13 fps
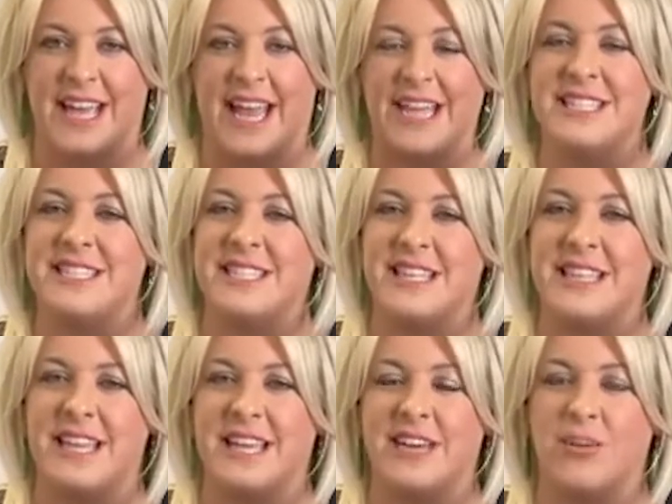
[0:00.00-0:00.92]
Is
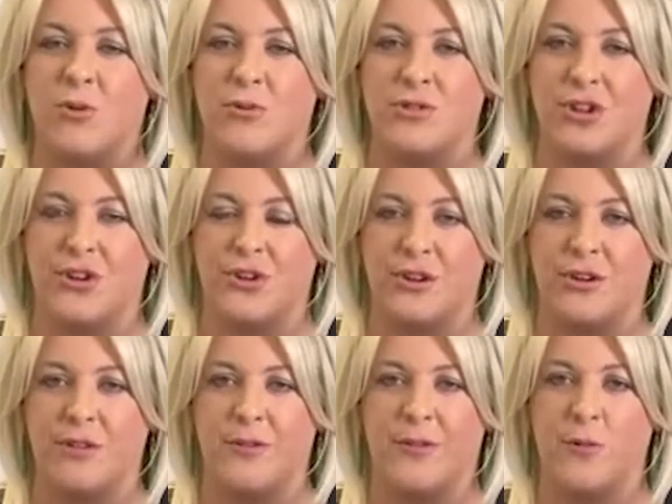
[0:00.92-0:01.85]
there
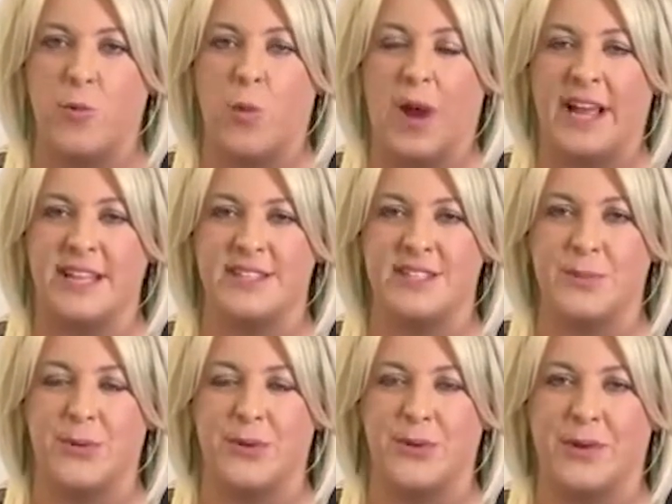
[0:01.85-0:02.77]
alternative ways
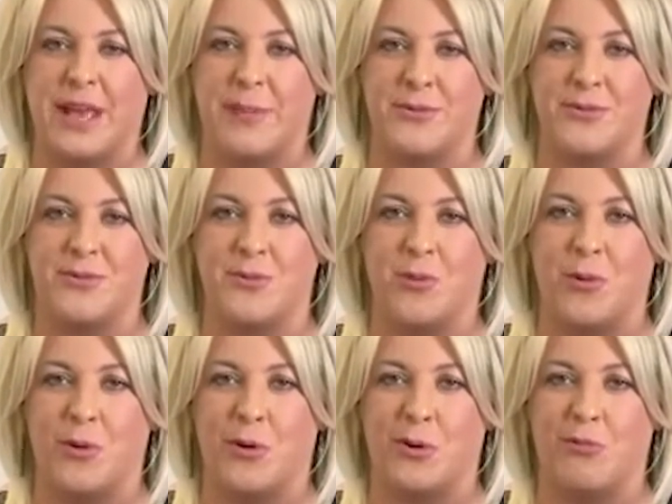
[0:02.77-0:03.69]
to put your capital to
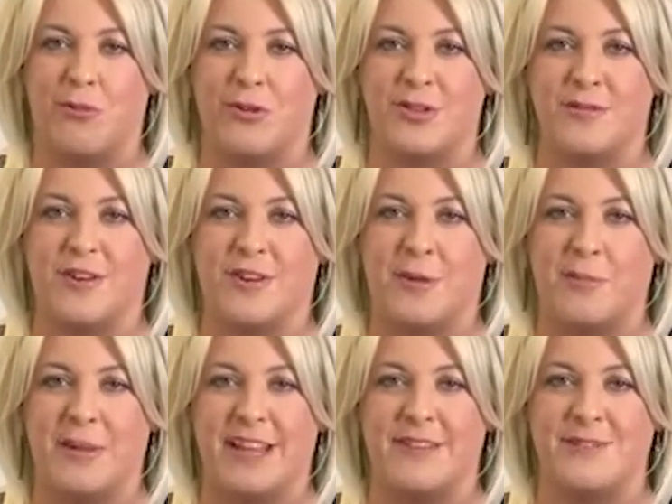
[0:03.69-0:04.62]
work? Ross Verry
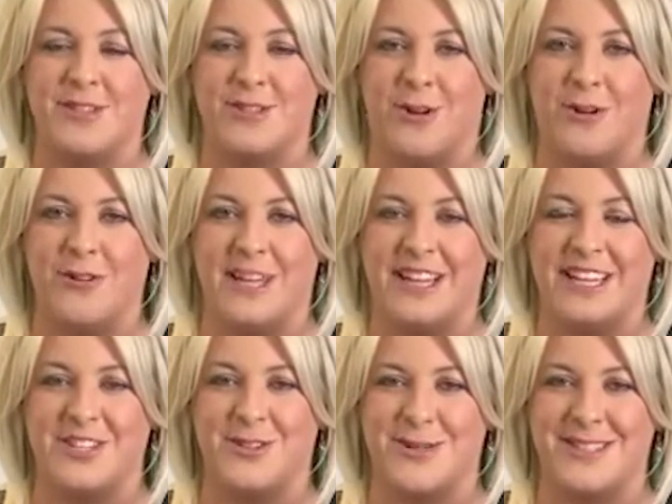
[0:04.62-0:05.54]
believes so,
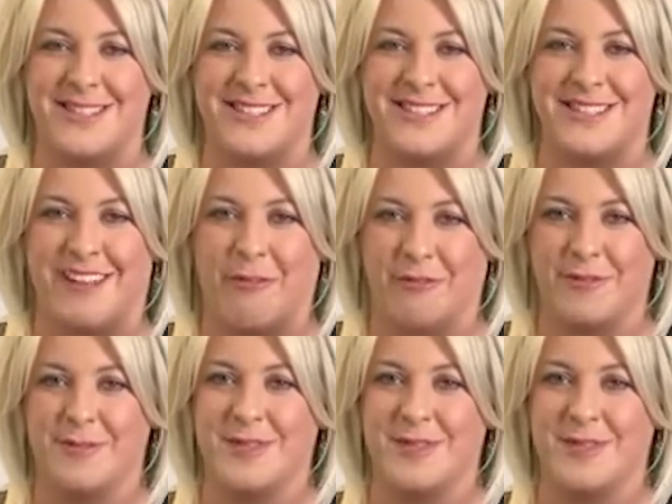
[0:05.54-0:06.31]
and he joins us now from